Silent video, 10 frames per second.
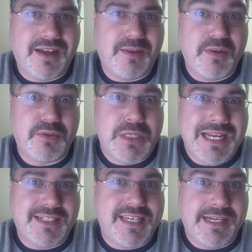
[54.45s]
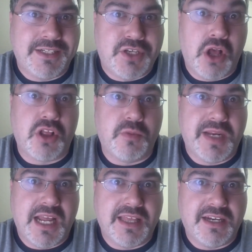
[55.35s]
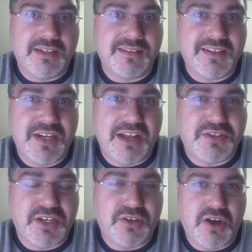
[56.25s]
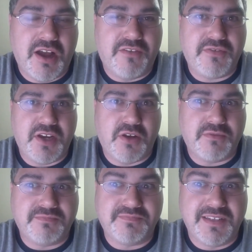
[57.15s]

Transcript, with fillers: Um, it was neat seeing Dunkleman on there announcing her off. You know,